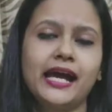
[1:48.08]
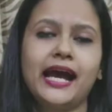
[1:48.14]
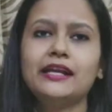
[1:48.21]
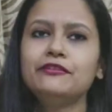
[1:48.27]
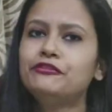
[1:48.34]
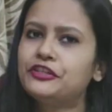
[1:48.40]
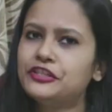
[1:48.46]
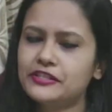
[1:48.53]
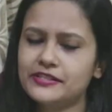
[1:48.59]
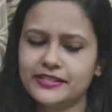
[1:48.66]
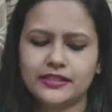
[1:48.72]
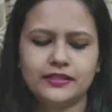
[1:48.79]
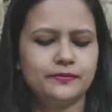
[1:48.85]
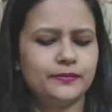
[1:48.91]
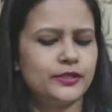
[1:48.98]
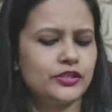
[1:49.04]
And for the
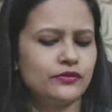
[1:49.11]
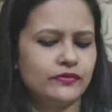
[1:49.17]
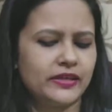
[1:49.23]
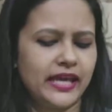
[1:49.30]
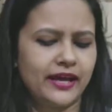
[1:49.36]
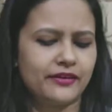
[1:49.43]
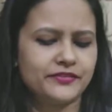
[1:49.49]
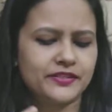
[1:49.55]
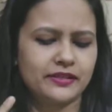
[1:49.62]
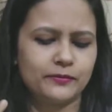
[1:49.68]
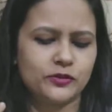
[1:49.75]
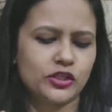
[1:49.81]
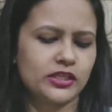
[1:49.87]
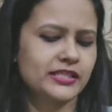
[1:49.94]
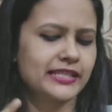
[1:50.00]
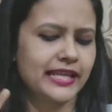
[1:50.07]
syllabus, we have
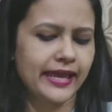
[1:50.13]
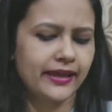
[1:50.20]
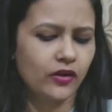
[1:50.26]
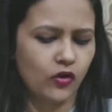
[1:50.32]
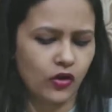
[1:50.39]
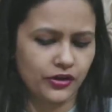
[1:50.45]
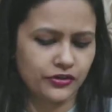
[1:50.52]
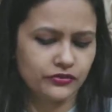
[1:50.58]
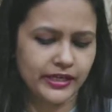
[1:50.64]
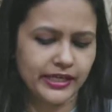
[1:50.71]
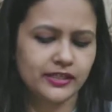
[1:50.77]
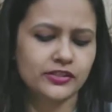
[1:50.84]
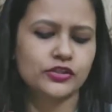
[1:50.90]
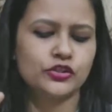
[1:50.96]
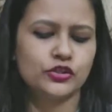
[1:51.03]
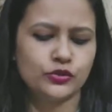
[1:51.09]
subjects like
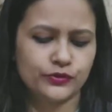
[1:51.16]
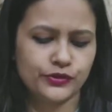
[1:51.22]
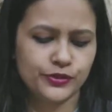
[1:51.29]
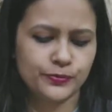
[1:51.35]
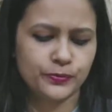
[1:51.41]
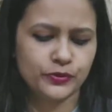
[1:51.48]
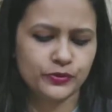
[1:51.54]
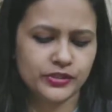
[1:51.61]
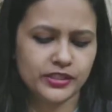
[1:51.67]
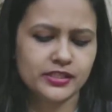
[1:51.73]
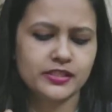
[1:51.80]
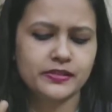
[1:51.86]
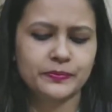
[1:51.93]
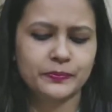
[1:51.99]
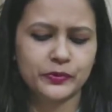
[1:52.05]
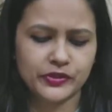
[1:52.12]
contract,
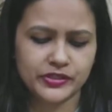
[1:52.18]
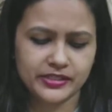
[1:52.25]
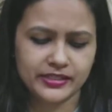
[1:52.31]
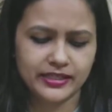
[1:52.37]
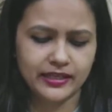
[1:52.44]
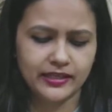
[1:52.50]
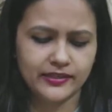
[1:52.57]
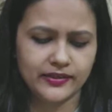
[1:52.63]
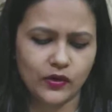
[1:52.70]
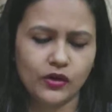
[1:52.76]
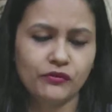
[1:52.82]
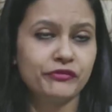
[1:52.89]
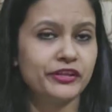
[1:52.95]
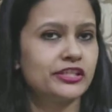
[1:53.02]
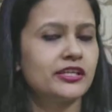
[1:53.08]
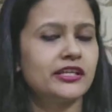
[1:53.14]
jurisprudence, personal law,
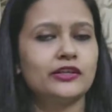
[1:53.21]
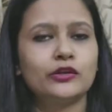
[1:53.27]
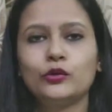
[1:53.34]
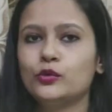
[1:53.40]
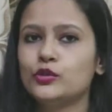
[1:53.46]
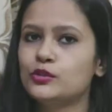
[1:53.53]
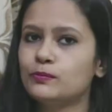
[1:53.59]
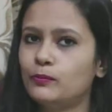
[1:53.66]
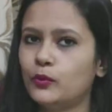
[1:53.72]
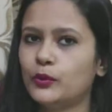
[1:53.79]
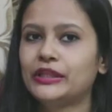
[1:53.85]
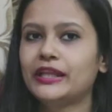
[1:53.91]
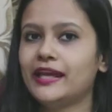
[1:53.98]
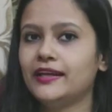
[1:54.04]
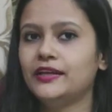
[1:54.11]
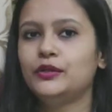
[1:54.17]
which includes
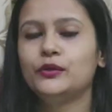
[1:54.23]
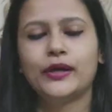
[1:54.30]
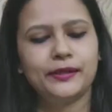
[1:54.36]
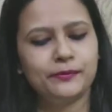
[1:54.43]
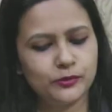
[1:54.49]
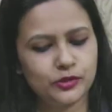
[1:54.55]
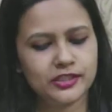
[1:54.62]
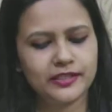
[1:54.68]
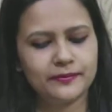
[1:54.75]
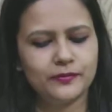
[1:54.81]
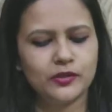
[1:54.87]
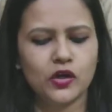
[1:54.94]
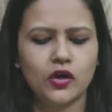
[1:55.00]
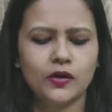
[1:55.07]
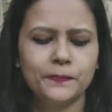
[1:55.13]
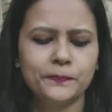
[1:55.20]
both Hindu and Muslim
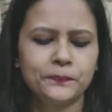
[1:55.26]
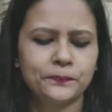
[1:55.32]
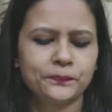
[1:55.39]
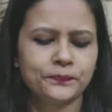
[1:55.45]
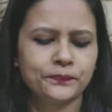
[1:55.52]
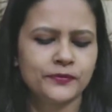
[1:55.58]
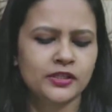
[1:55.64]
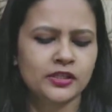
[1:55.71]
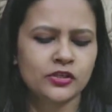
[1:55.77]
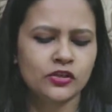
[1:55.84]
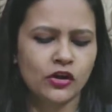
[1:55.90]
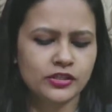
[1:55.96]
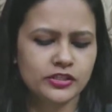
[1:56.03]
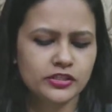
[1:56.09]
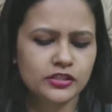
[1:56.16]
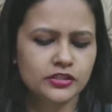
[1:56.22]
law,
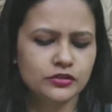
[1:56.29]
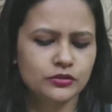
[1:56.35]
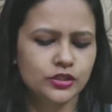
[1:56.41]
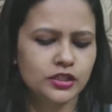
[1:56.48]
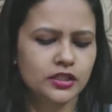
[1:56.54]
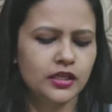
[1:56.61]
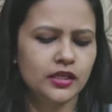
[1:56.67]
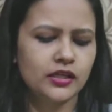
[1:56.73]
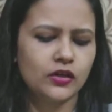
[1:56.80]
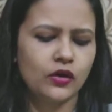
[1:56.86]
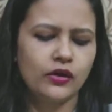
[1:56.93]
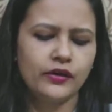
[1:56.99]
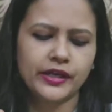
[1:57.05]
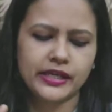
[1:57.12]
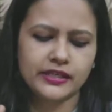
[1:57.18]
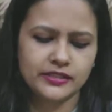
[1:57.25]
constitutional
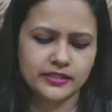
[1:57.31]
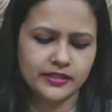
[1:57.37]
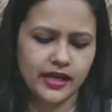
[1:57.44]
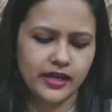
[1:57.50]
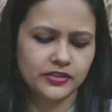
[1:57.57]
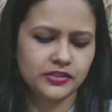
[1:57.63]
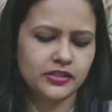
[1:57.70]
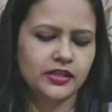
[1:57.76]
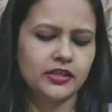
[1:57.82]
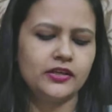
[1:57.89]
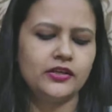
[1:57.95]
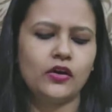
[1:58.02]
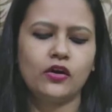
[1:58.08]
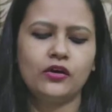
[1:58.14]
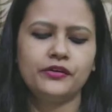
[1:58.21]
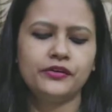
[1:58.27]
law, international
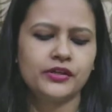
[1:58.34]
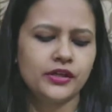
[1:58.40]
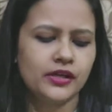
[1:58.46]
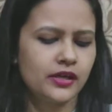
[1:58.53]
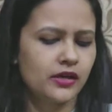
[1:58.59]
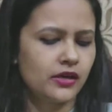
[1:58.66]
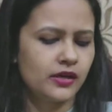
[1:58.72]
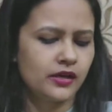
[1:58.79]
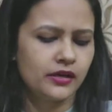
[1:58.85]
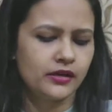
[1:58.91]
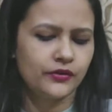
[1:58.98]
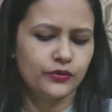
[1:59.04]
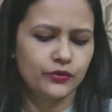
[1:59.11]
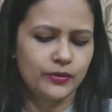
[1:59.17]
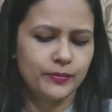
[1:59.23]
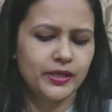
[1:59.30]
law,
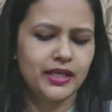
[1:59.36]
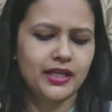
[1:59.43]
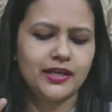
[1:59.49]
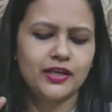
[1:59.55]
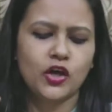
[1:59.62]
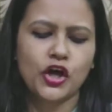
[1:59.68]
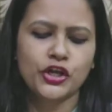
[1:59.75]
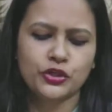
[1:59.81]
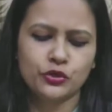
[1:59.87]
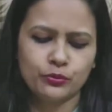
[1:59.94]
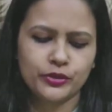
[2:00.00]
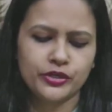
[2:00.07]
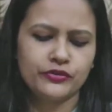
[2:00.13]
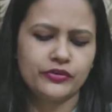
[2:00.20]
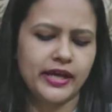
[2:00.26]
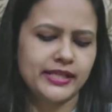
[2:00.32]
criminal law,
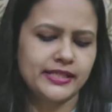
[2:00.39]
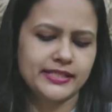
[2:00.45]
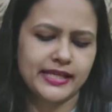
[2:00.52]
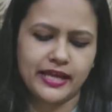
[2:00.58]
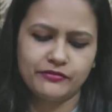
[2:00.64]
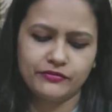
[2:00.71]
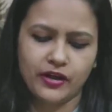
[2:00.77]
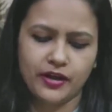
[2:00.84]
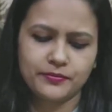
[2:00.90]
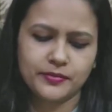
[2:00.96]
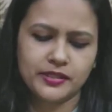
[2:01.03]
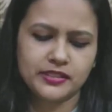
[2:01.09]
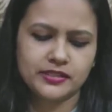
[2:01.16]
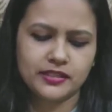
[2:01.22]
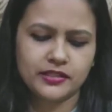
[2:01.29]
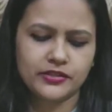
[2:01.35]
human rights,
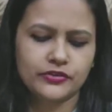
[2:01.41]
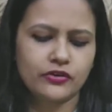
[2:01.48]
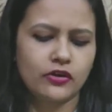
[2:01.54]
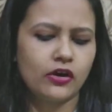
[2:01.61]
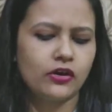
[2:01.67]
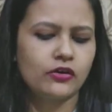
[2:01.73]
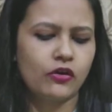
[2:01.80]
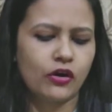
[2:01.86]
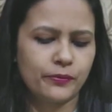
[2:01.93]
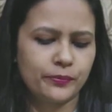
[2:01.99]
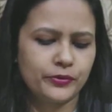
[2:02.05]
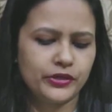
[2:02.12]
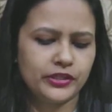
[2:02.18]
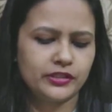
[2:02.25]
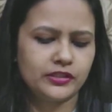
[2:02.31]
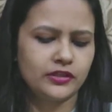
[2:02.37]
environmental law,
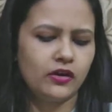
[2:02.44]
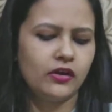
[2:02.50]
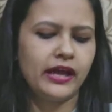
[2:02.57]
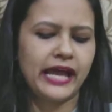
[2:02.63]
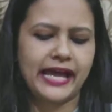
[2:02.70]
corporate law,